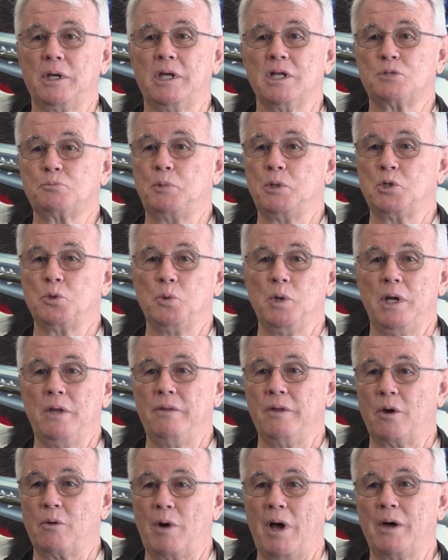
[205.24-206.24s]
gets
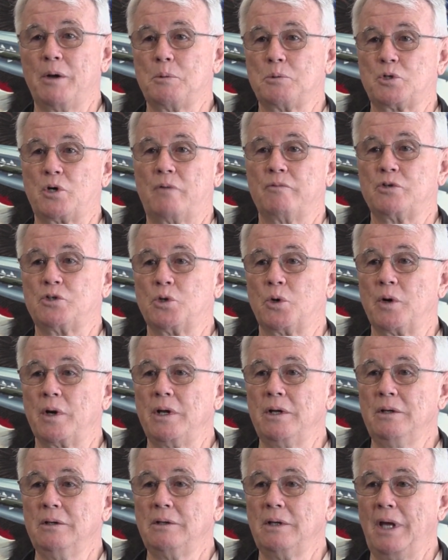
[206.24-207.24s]
between the ground
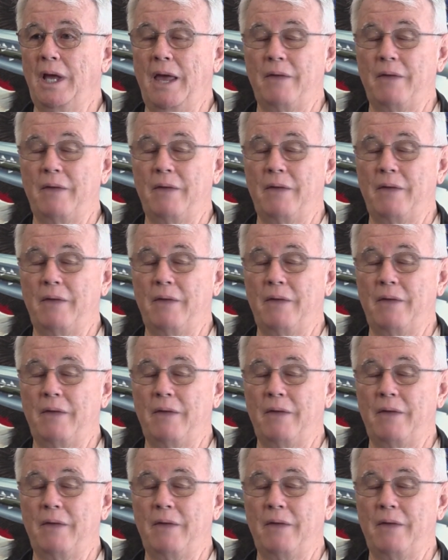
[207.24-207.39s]
observatory